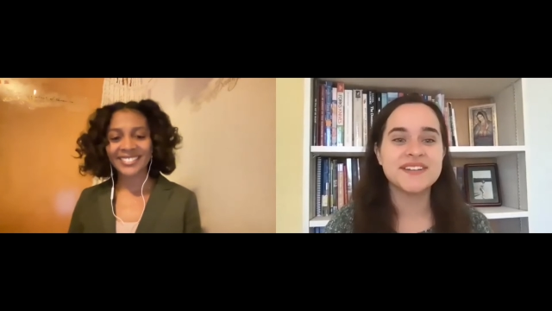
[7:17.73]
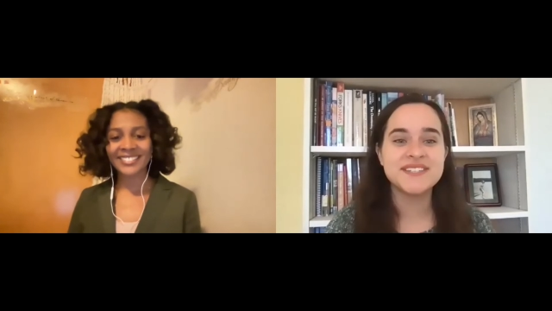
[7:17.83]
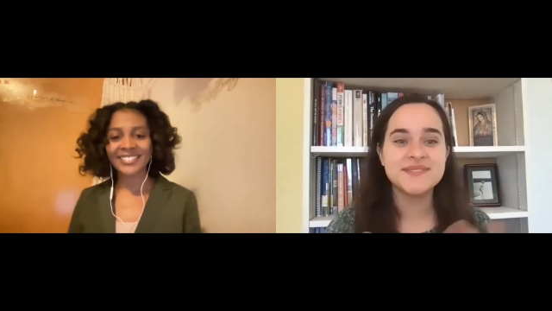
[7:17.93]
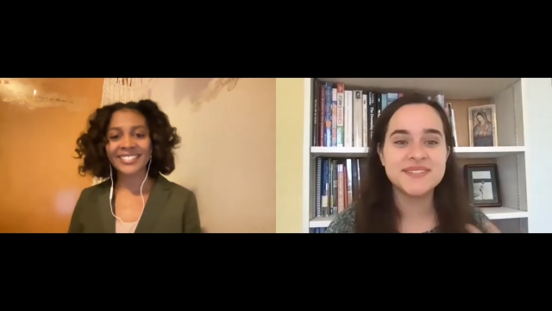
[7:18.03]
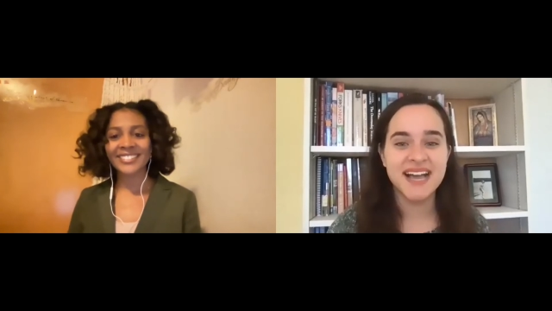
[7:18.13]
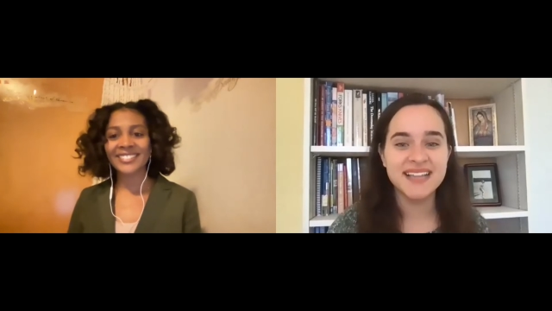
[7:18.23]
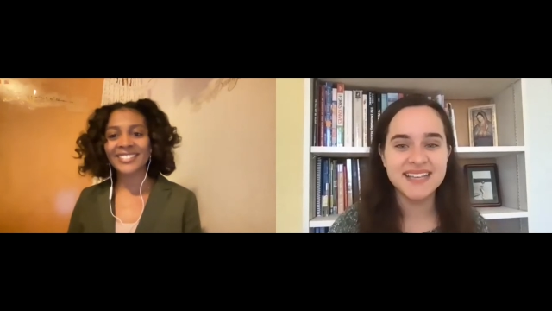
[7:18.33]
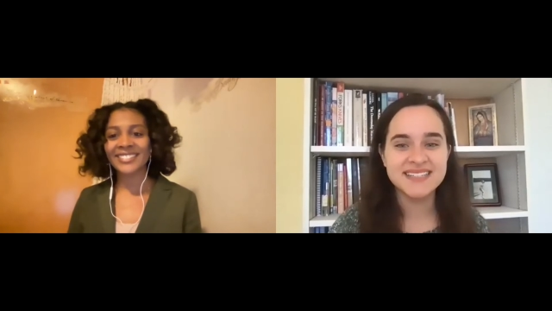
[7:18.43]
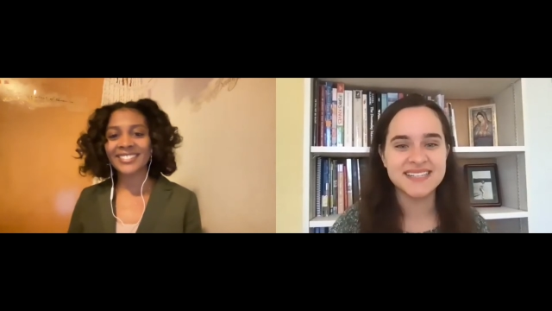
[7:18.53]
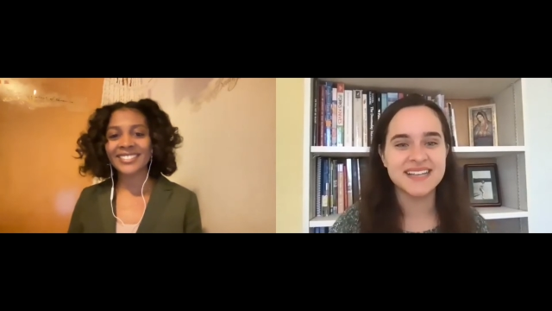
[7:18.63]
Speaker 1: but could
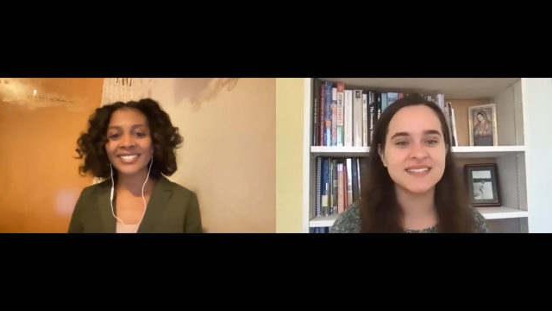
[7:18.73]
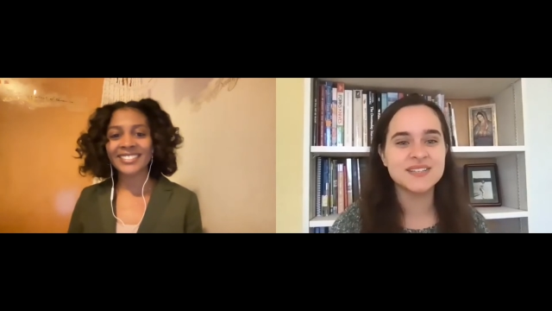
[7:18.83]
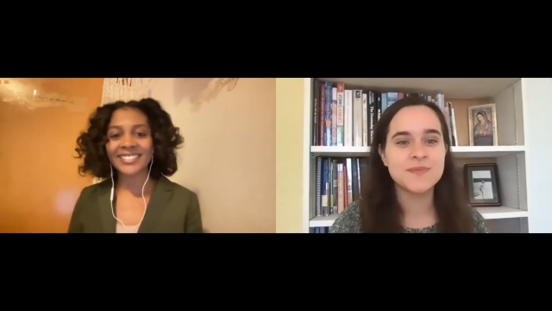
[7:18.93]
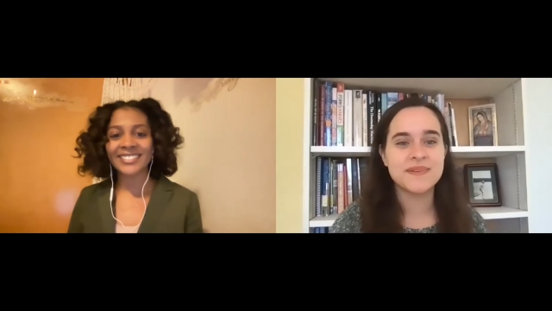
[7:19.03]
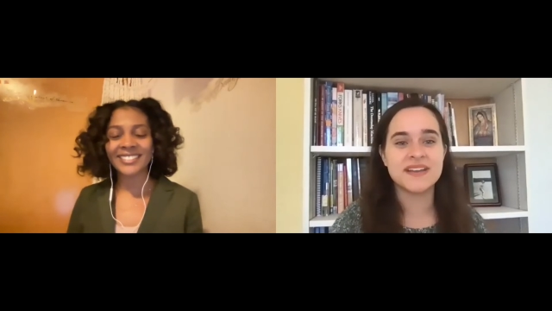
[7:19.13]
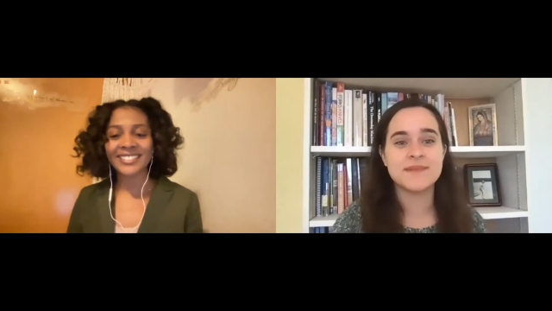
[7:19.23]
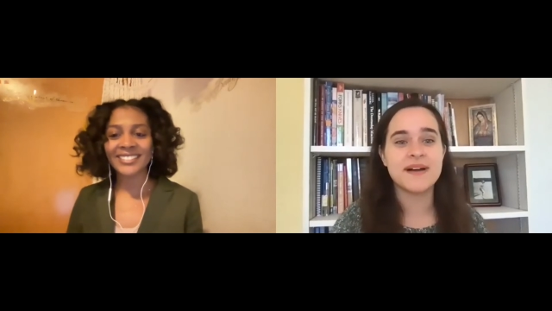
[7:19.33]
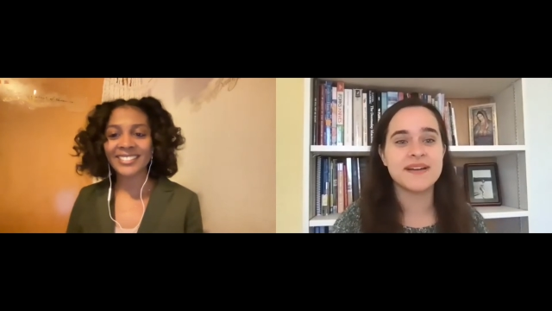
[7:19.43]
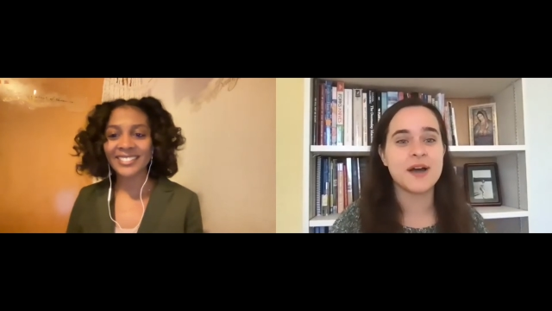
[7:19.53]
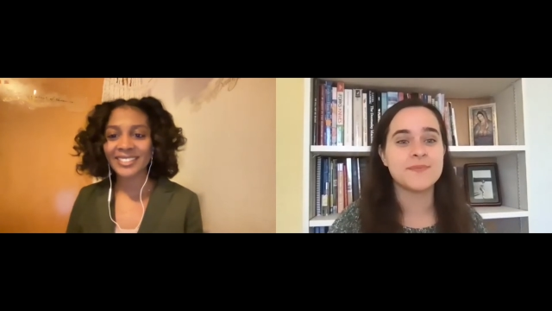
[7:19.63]
you tell us a
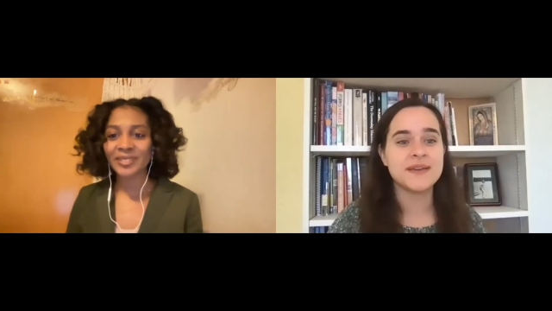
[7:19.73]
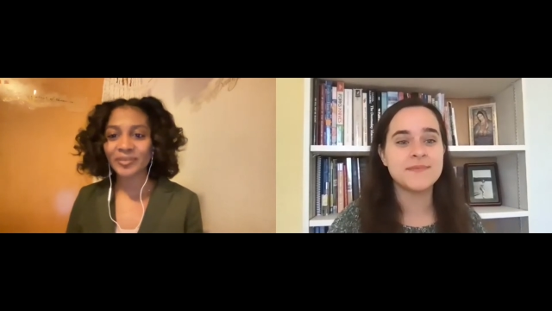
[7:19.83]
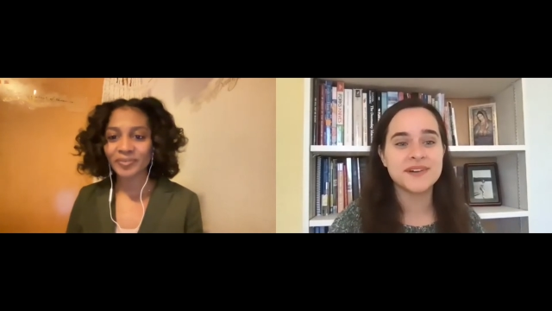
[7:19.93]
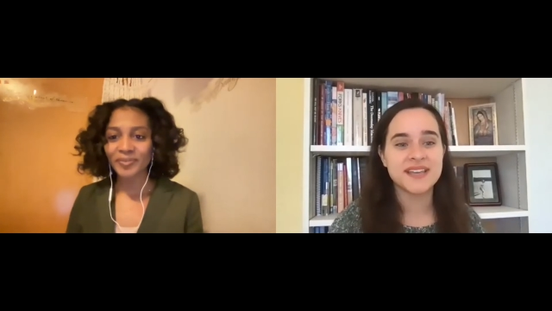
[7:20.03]
little bit about how